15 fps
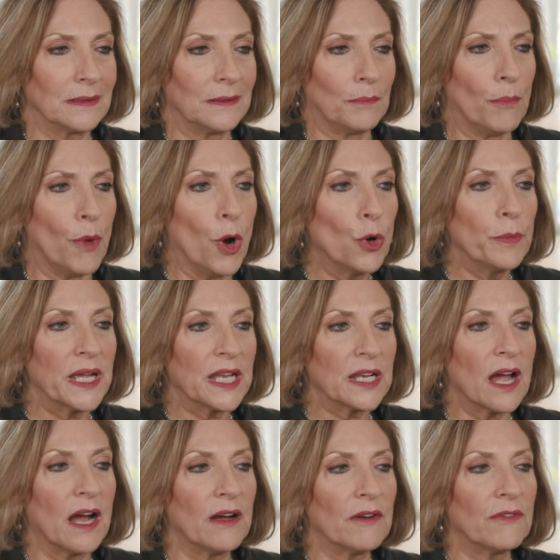moment
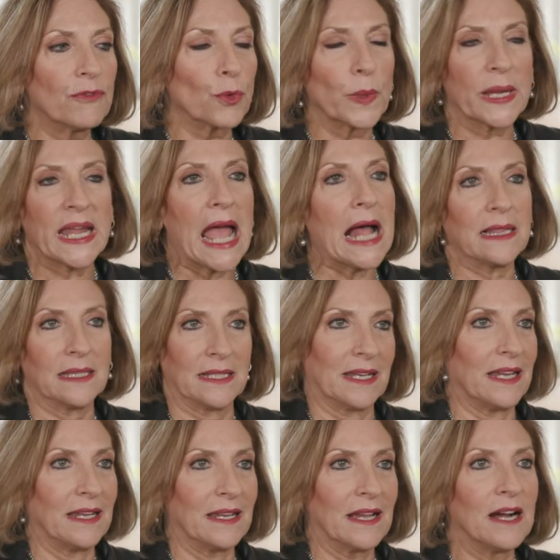of
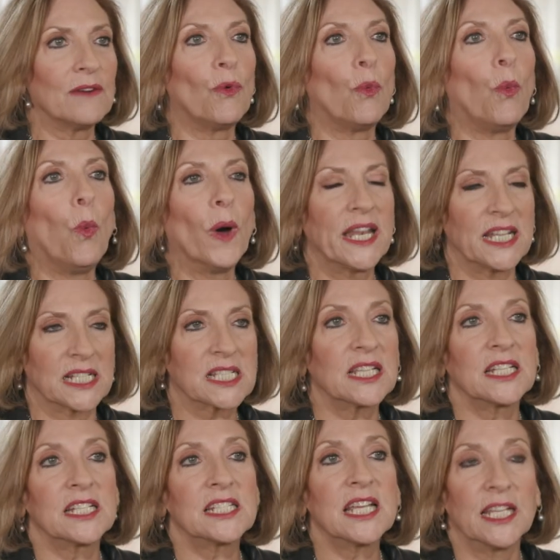reality of what it's
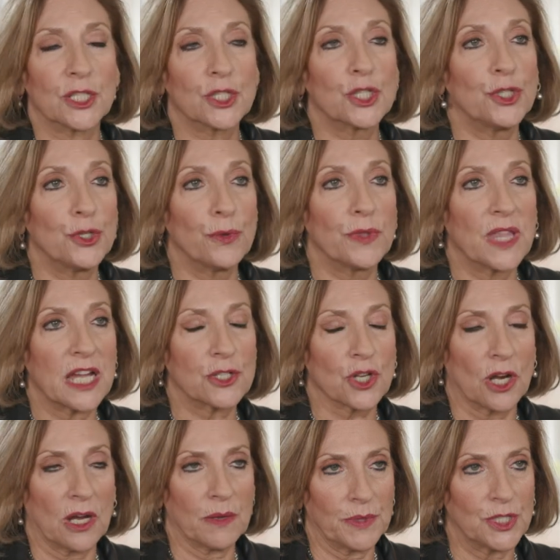going to take to do that
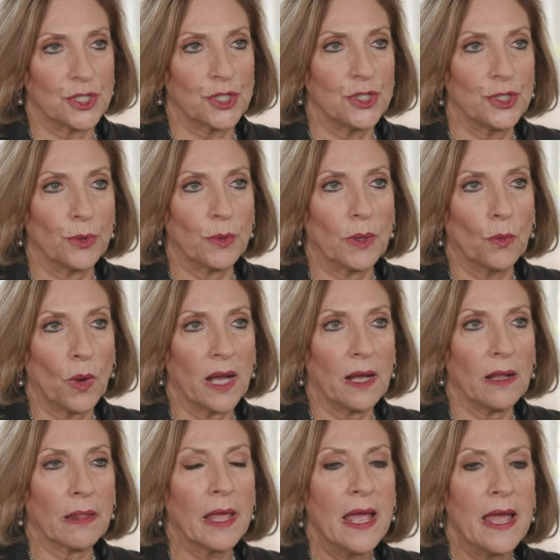job and to do it
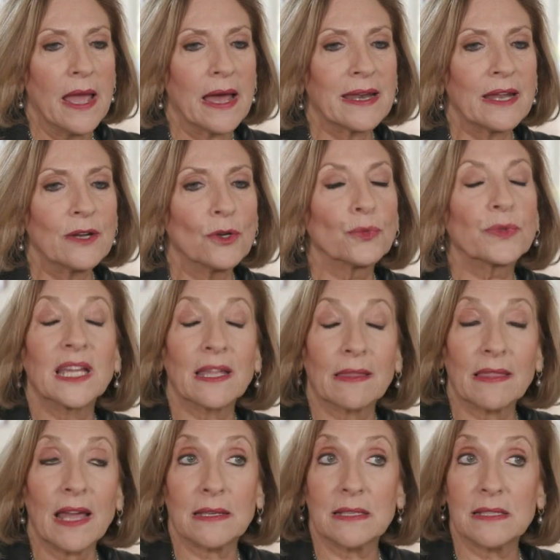well. And I don't think
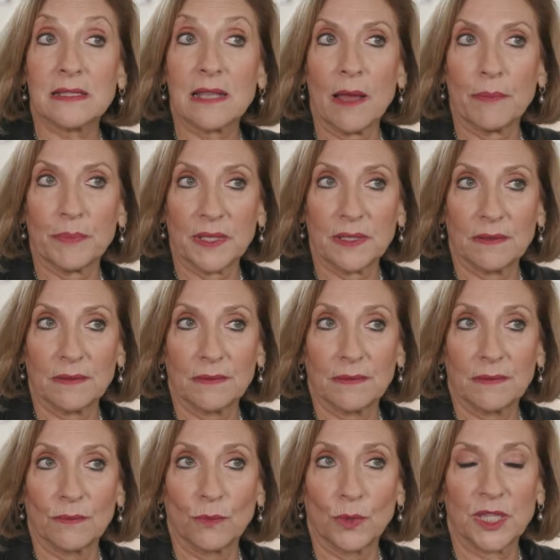that has happened
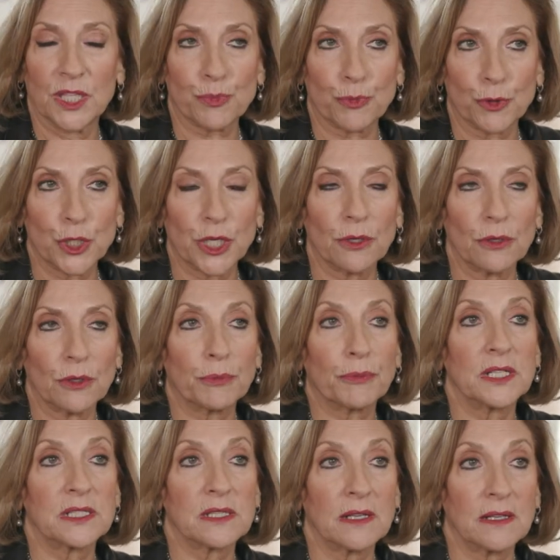with this particular
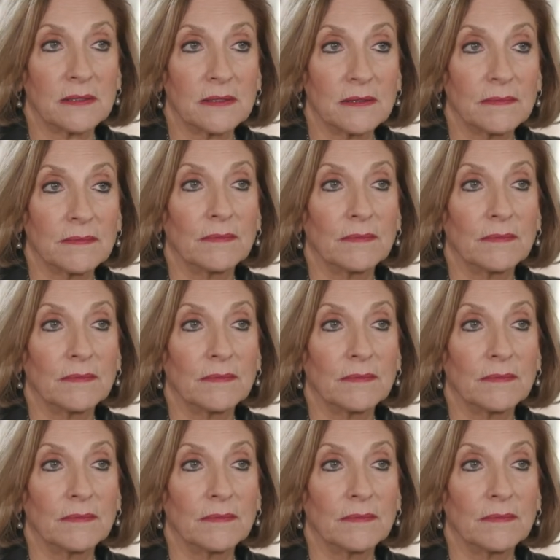president.